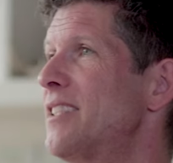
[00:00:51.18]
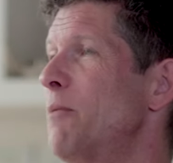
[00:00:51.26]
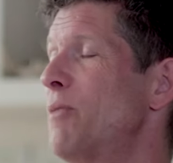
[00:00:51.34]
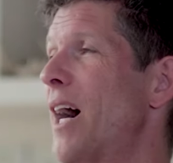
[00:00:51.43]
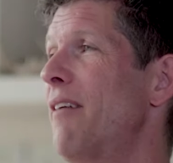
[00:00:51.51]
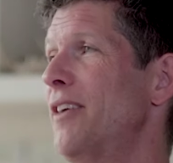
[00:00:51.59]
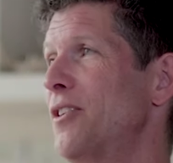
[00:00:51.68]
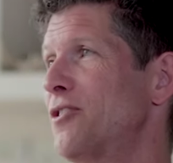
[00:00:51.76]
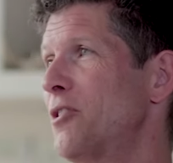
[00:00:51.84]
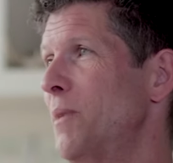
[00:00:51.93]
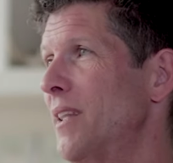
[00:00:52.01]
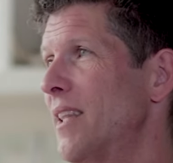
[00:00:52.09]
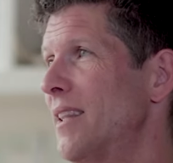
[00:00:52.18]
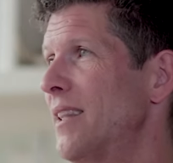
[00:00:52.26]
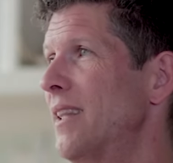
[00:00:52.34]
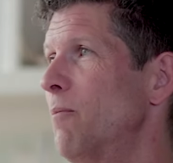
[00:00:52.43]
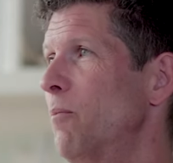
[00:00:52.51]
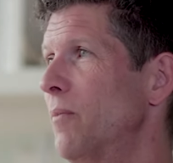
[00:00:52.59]
seemed obvious to me
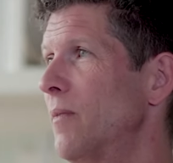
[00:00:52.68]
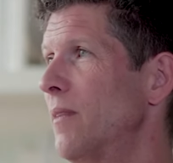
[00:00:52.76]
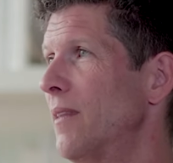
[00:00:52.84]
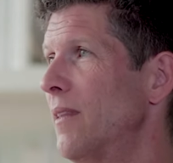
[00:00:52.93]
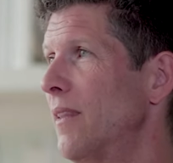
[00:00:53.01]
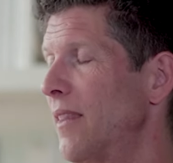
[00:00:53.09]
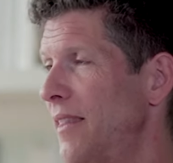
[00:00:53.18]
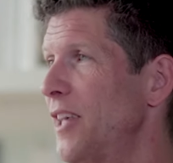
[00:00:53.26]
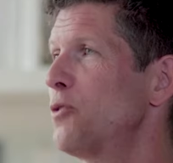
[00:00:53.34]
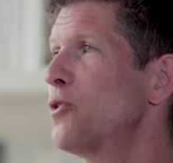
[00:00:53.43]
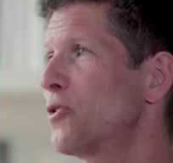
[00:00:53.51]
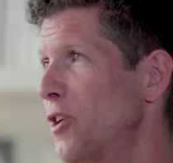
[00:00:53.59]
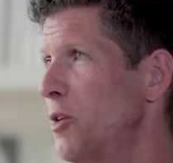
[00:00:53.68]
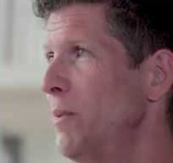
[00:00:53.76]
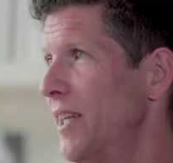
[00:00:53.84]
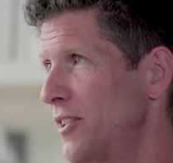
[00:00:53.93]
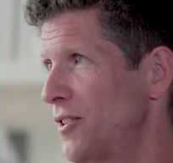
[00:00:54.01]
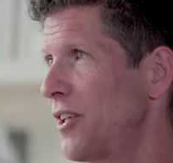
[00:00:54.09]
that this was going to
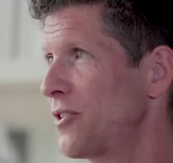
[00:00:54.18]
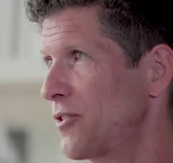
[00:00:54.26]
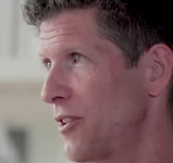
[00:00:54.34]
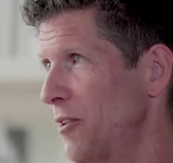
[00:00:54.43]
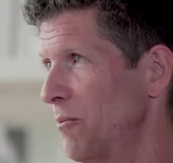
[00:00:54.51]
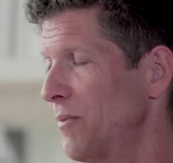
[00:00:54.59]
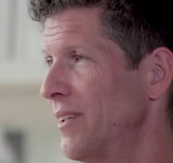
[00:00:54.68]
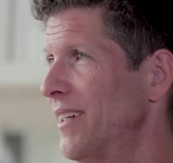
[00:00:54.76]
be a system